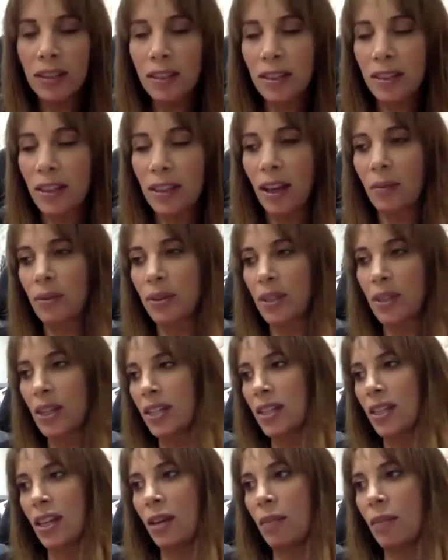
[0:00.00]
So that was
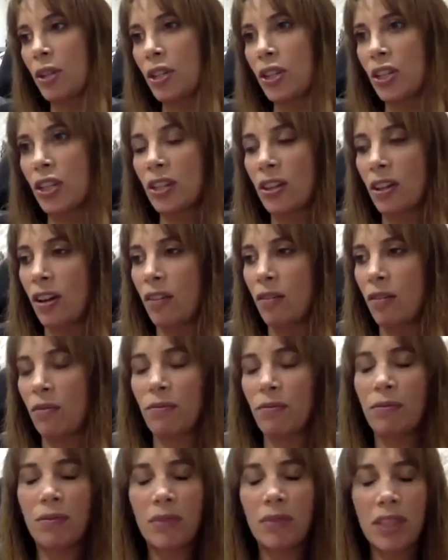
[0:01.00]
easy. And we just kind of
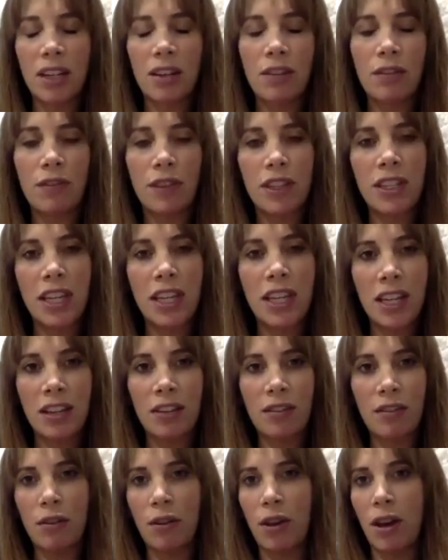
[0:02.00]
did a fitting and
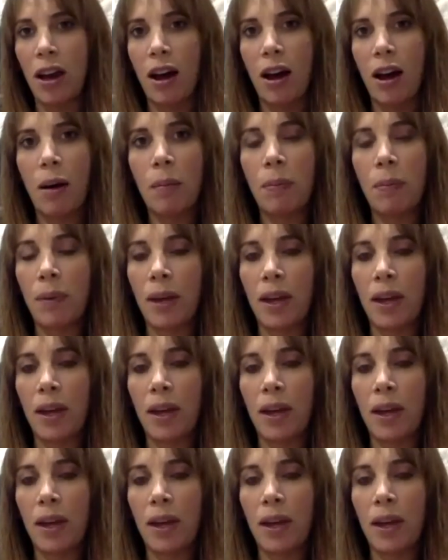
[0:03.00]
threw it up.